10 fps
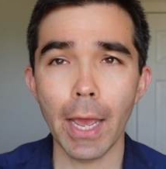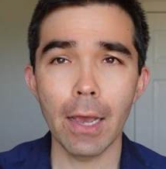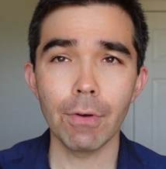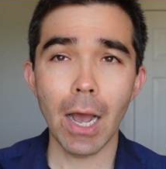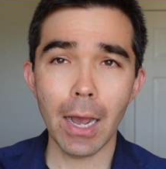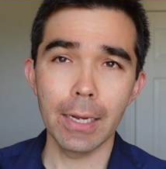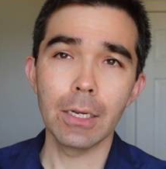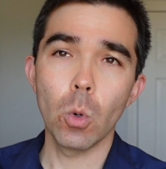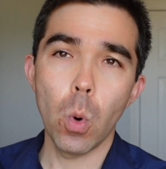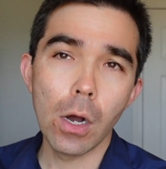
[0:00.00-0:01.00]
to have high
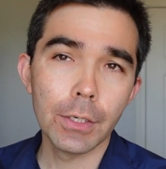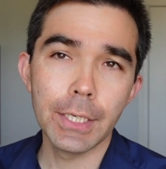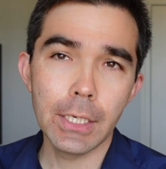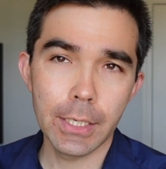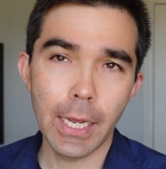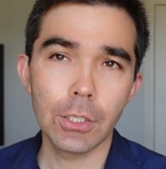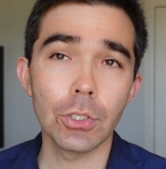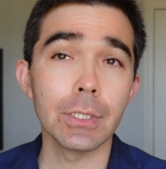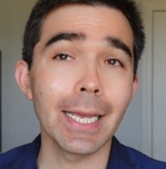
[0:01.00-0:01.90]
quality connections,